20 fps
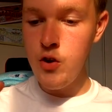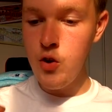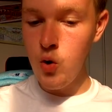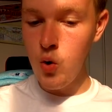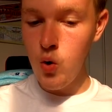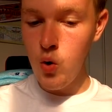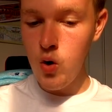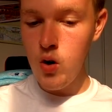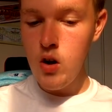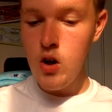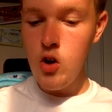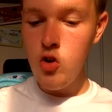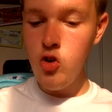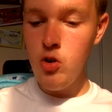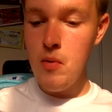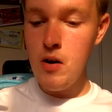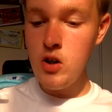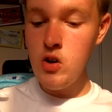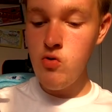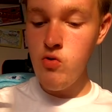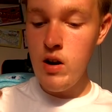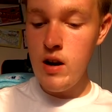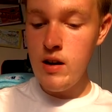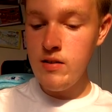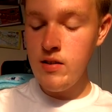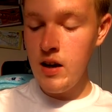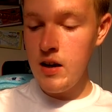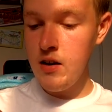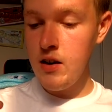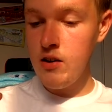dough, so I'm actually really
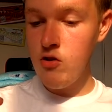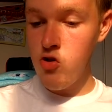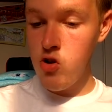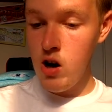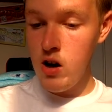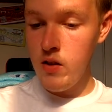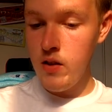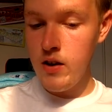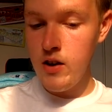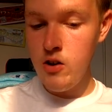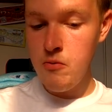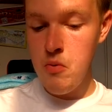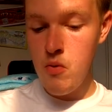excited to try these.